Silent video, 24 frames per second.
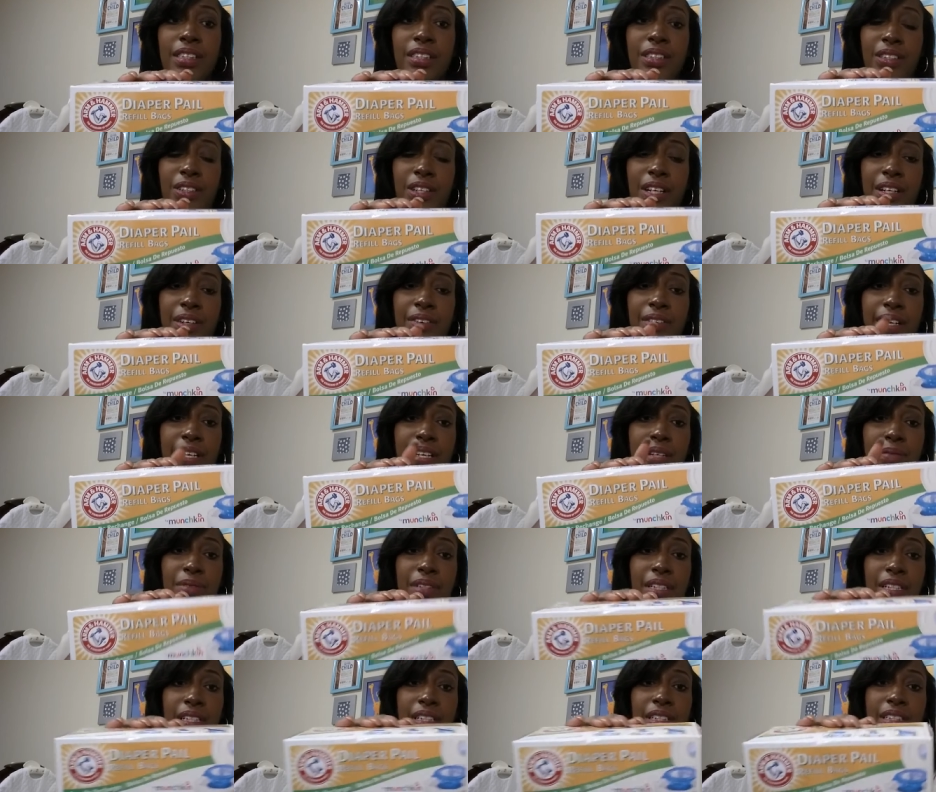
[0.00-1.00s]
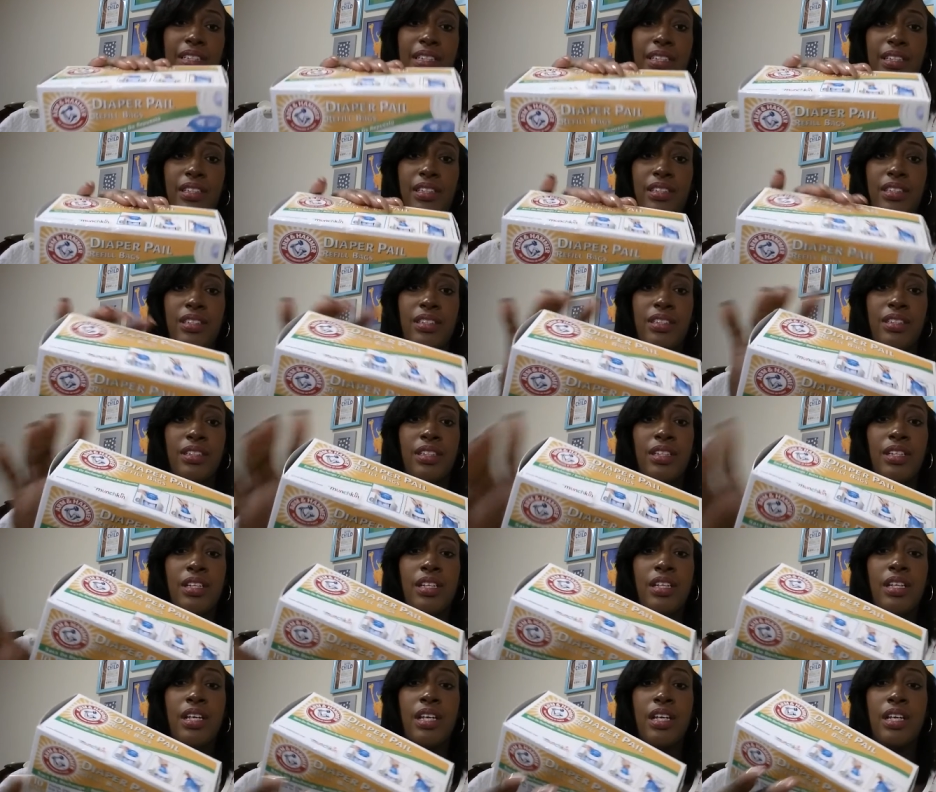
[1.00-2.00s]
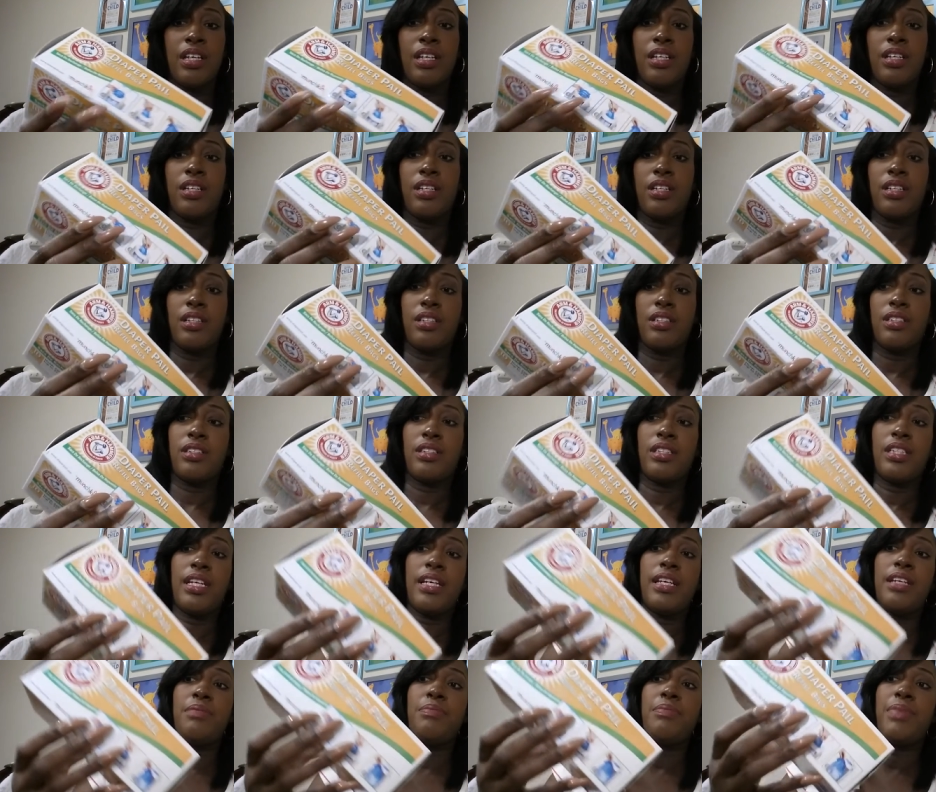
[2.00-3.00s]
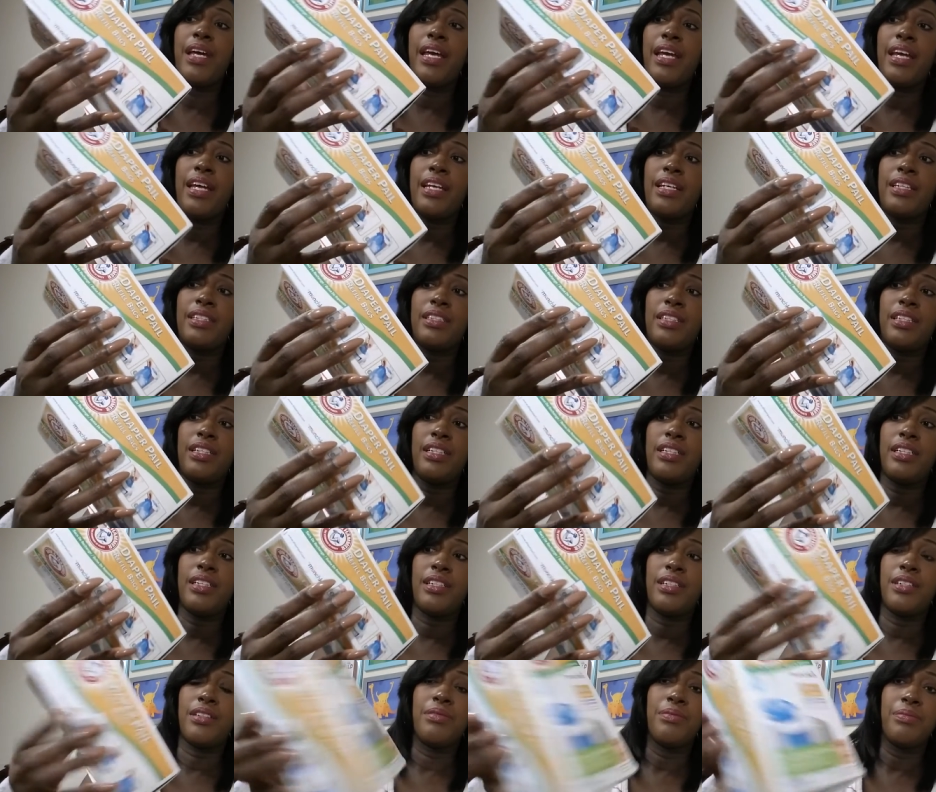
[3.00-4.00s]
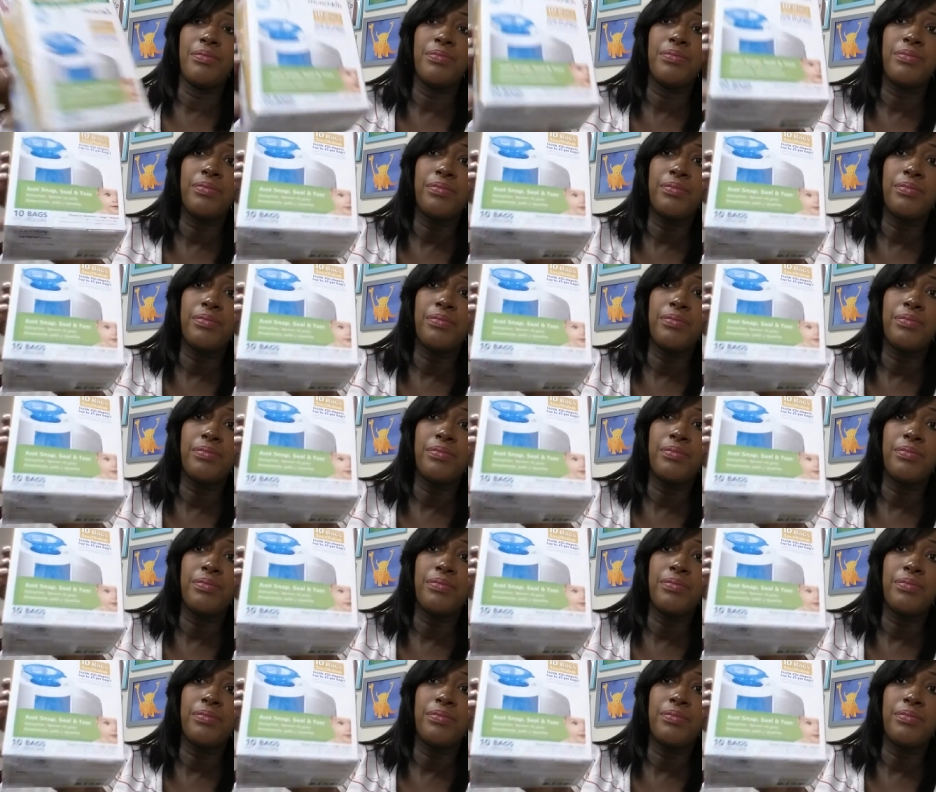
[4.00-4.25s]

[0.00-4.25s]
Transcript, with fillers: So I grabbed these and it's 10 bags in here.